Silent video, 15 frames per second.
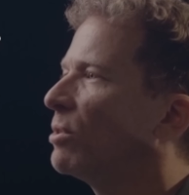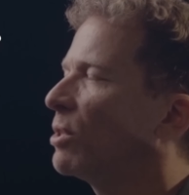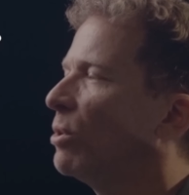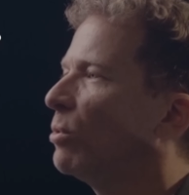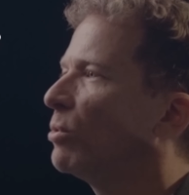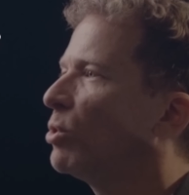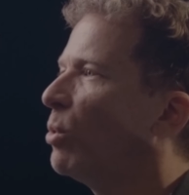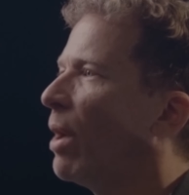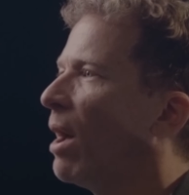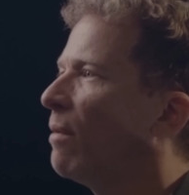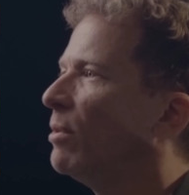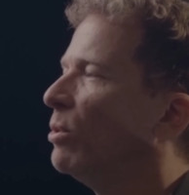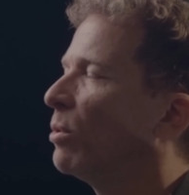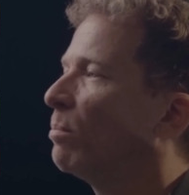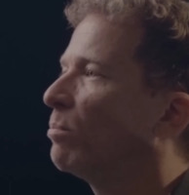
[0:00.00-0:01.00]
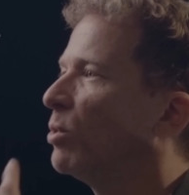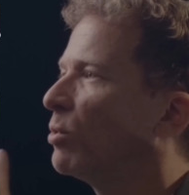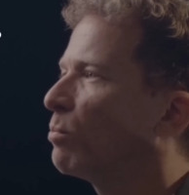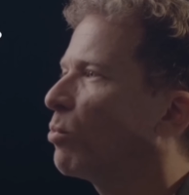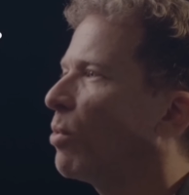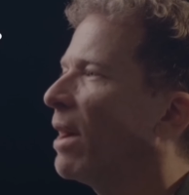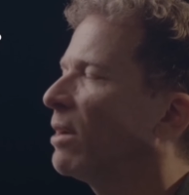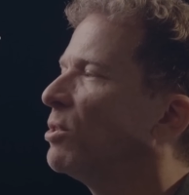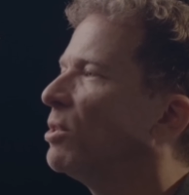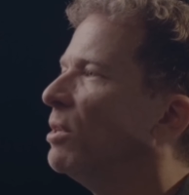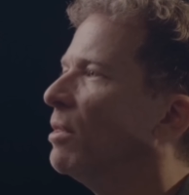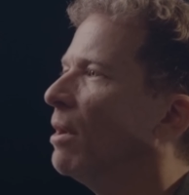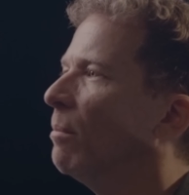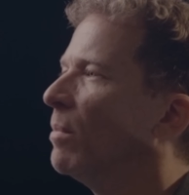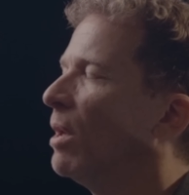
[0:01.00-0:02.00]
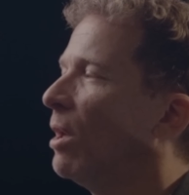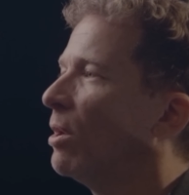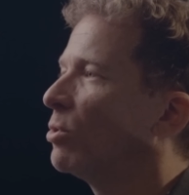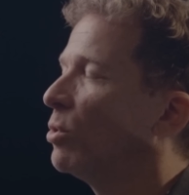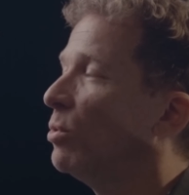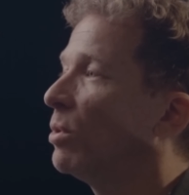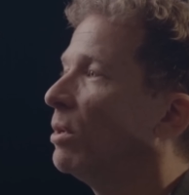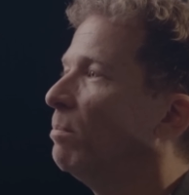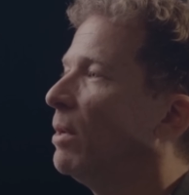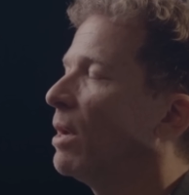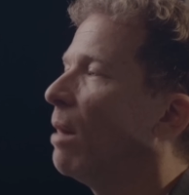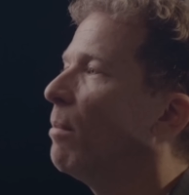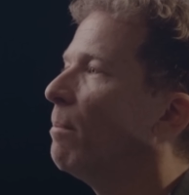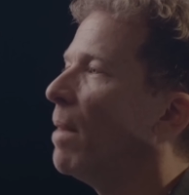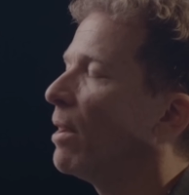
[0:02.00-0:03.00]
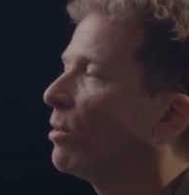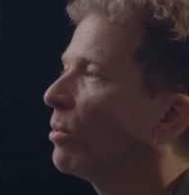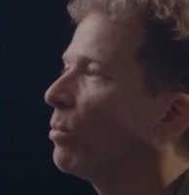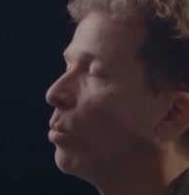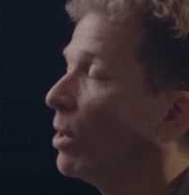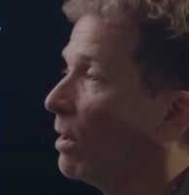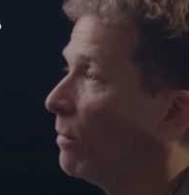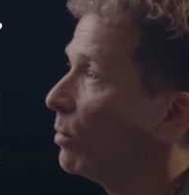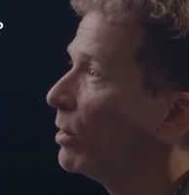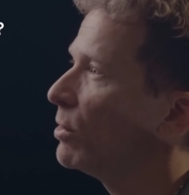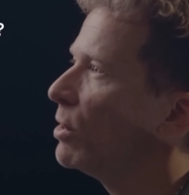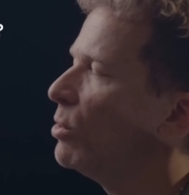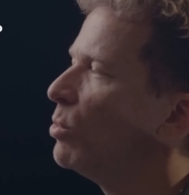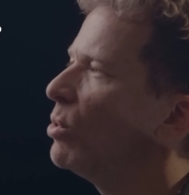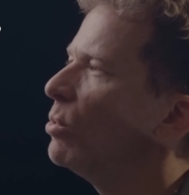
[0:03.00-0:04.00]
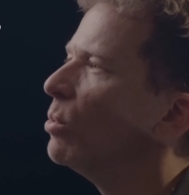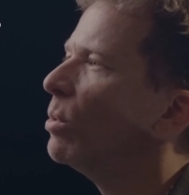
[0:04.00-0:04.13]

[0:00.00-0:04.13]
class on what it takes to actually build a video game and how to plan your